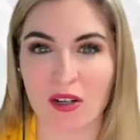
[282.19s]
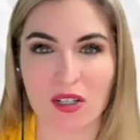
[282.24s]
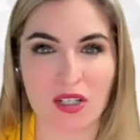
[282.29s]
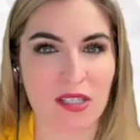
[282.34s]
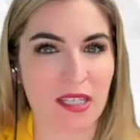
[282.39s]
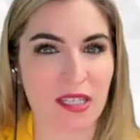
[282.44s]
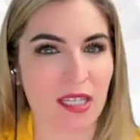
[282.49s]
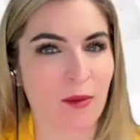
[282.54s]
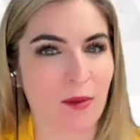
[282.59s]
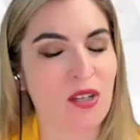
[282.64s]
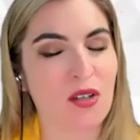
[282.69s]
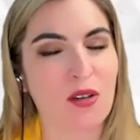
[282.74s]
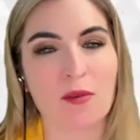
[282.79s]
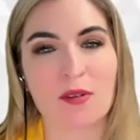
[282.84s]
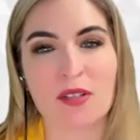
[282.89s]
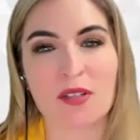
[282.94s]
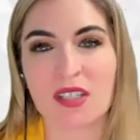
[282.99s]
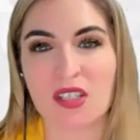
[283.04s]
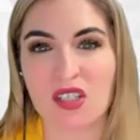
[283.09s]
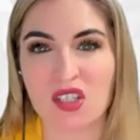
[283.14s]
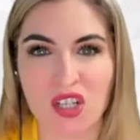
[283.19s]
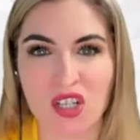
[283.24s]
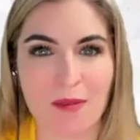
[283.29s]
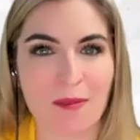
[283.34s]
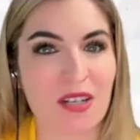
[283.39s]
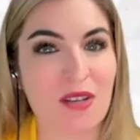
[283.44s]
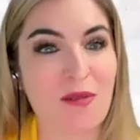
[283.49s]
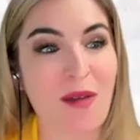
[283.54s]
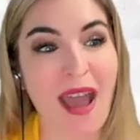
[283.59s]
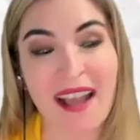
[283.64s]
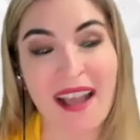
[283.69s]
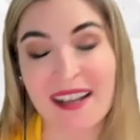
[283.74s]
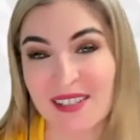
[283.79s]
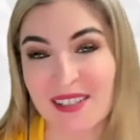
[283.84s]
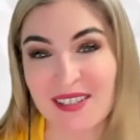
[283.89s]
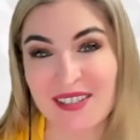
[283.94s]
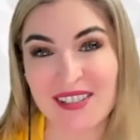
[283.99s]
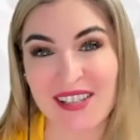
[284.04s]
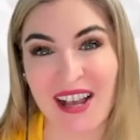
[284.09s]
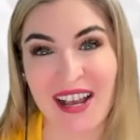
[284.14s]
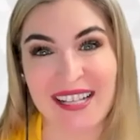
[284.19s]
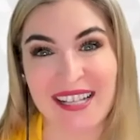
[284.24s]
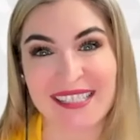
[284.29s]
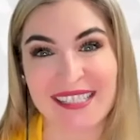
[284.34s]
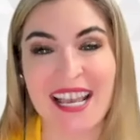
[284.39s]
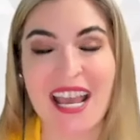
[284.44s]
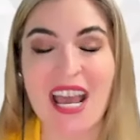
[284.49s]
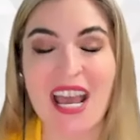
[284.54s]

Just like when you go into the gym and you exercise,